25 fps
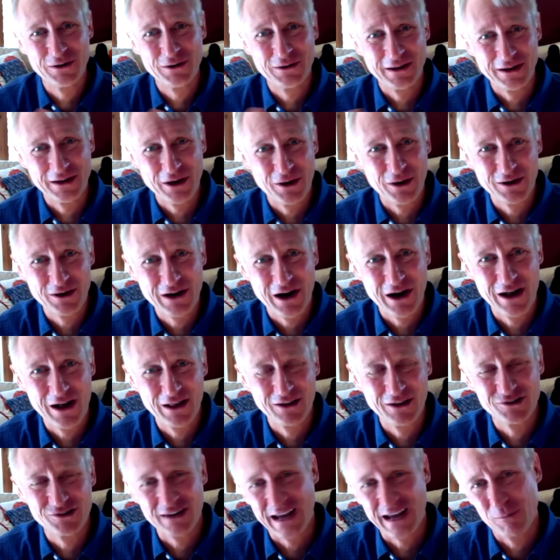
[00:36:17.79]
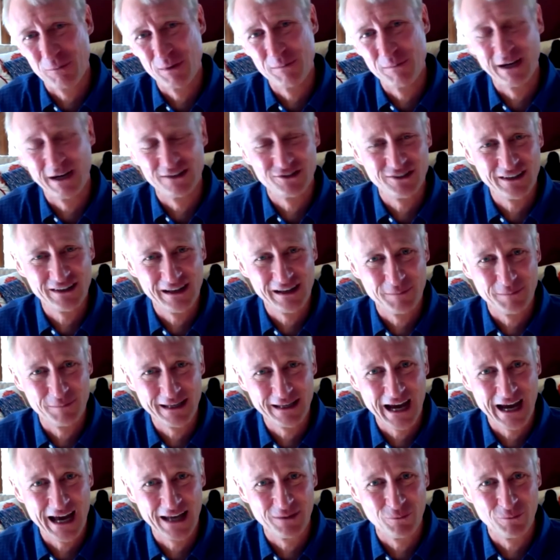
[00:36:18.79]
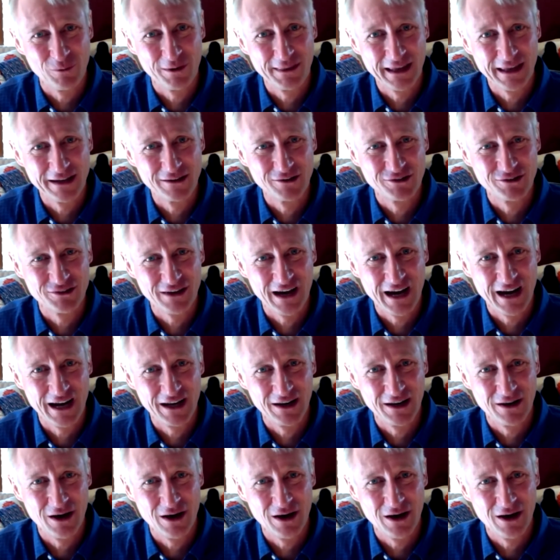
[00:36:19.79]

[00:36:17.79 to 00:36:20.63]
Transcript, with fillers: They go to college, and we might see them again when they decide,